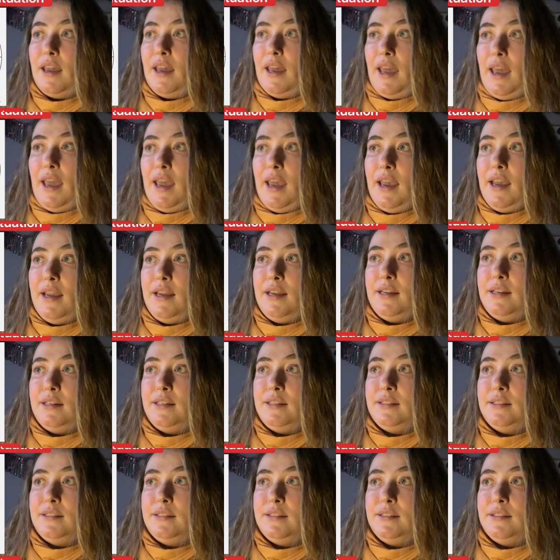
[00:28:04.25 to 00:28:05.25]

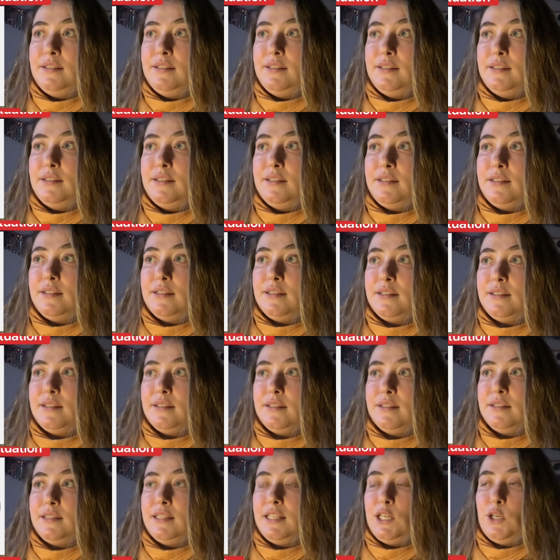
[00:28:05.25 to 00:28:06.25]
And
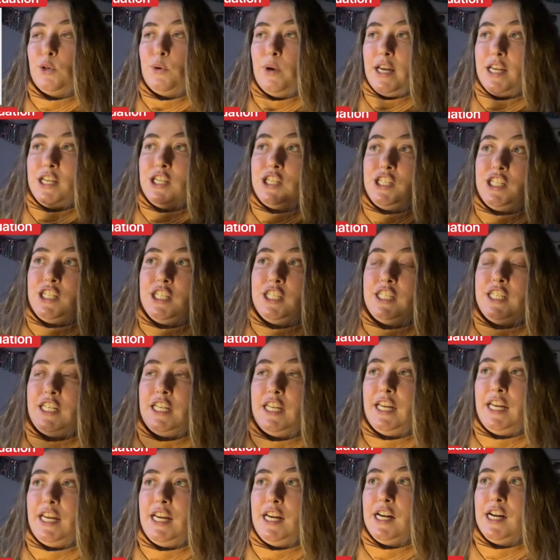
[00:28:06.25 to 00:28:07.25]
the question
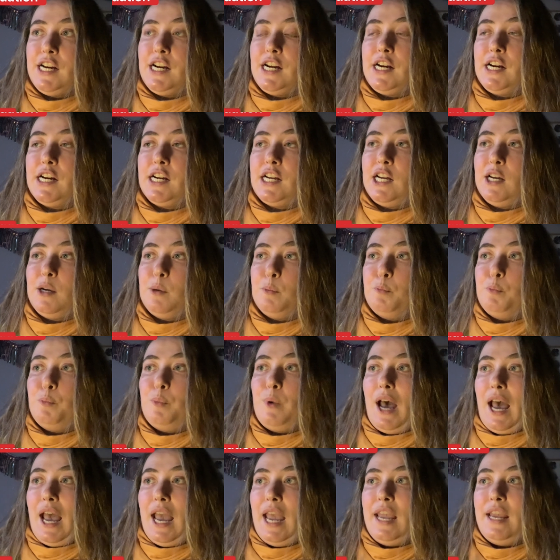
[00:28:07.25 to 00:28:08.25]
here
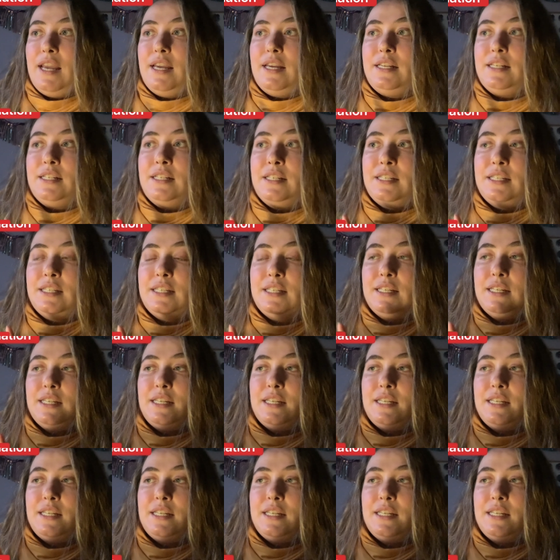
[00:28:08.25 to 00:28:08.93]
combined